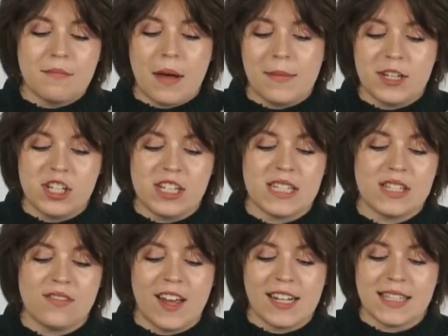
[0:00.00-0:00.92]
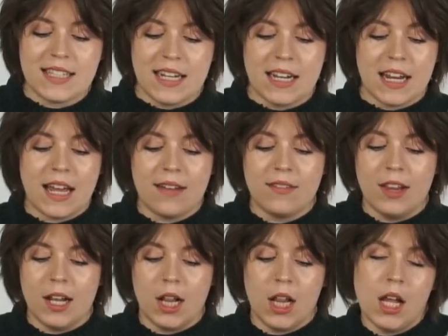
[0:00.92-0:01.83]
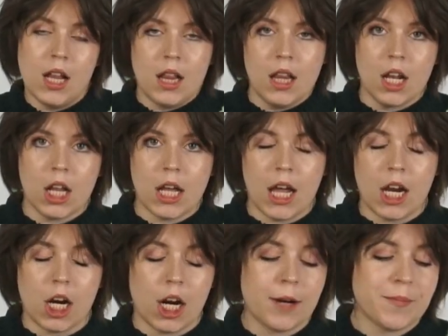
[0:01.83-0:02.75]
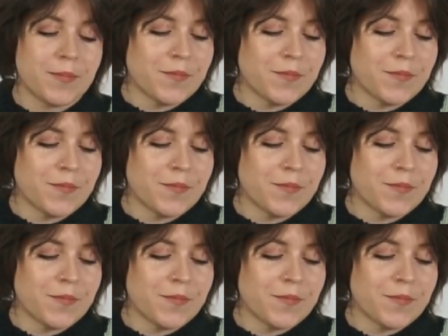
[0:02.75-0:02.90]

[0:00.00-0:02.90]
My machine's fancy, and I have a little cutter.